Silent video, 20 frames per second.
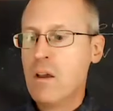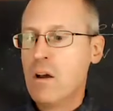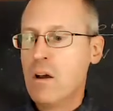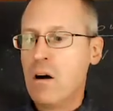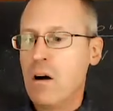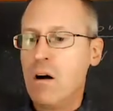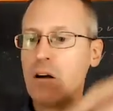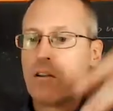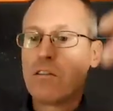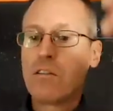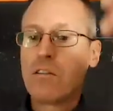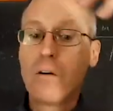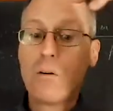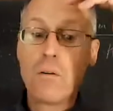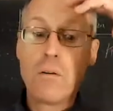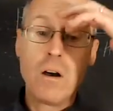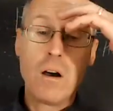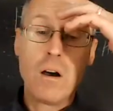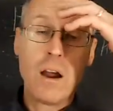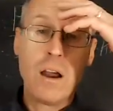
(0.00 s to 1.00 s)
also,
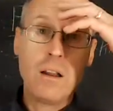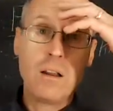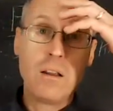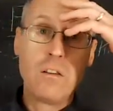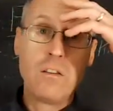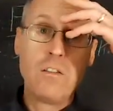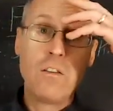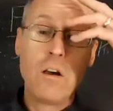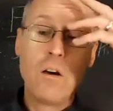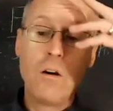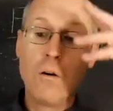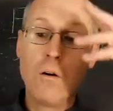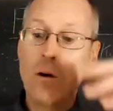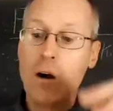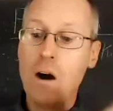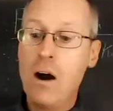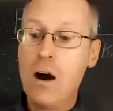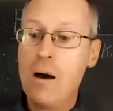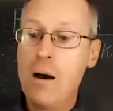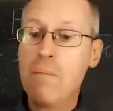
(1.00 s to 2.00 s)
all right.
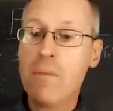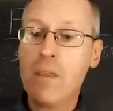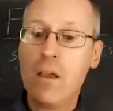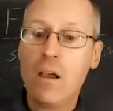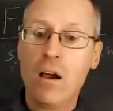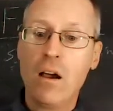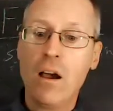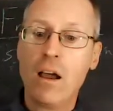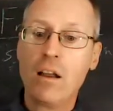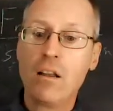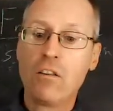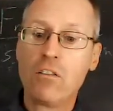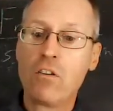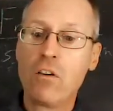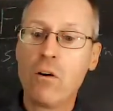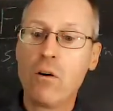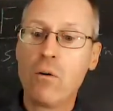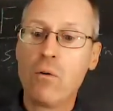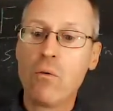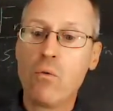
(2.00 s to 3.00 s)
So,
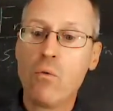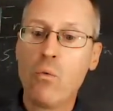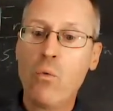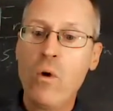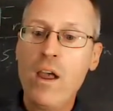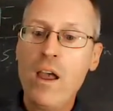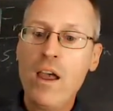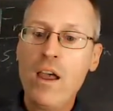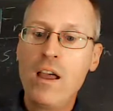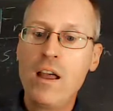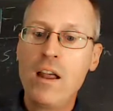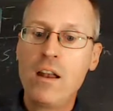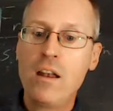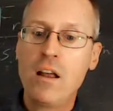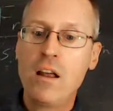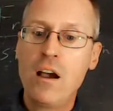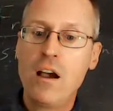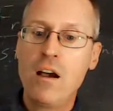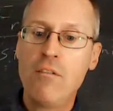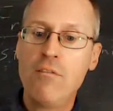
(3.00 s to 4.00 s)
so when
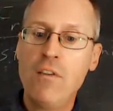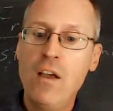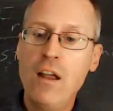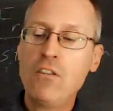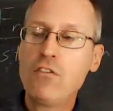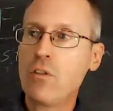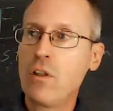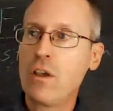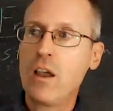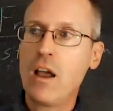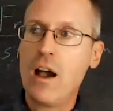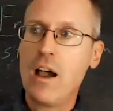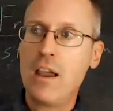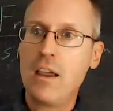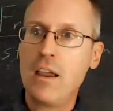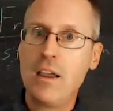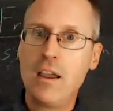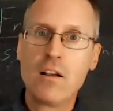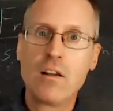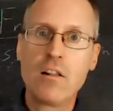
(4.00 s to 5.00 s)
eventually I
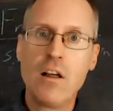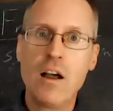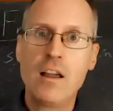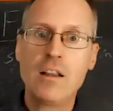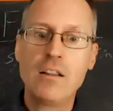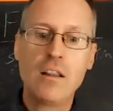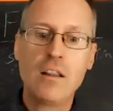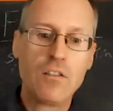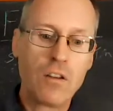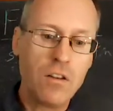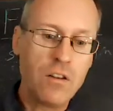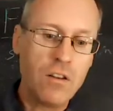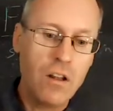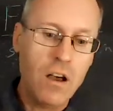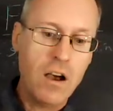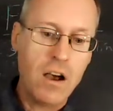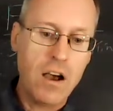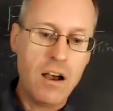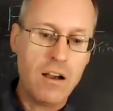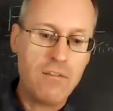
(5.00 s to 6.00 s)
incline this
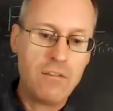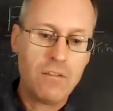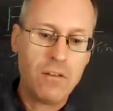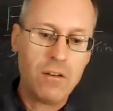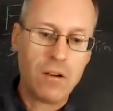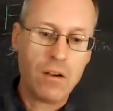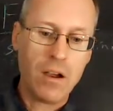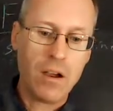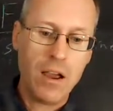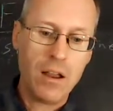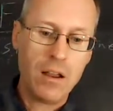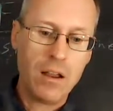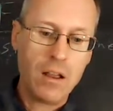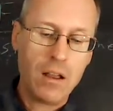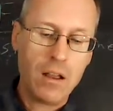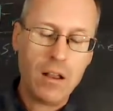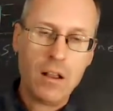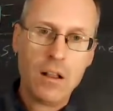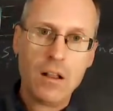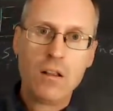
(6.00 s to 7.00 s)
enough, all right,
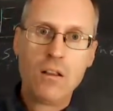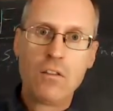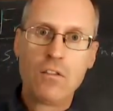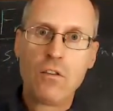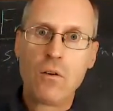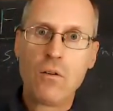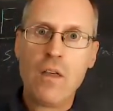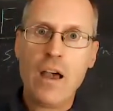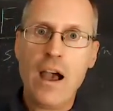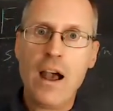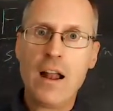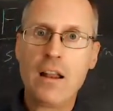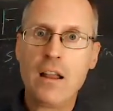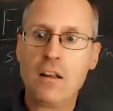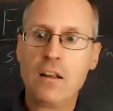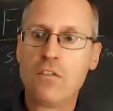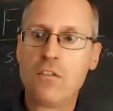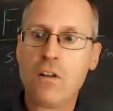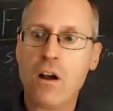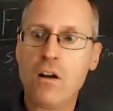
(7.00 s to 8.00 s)
so that it
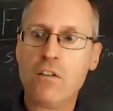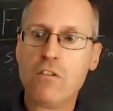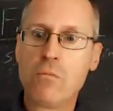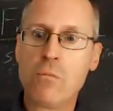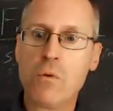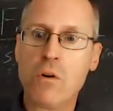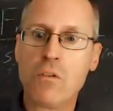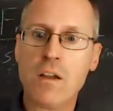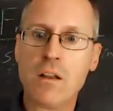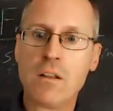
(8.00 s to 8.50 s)
starts moving,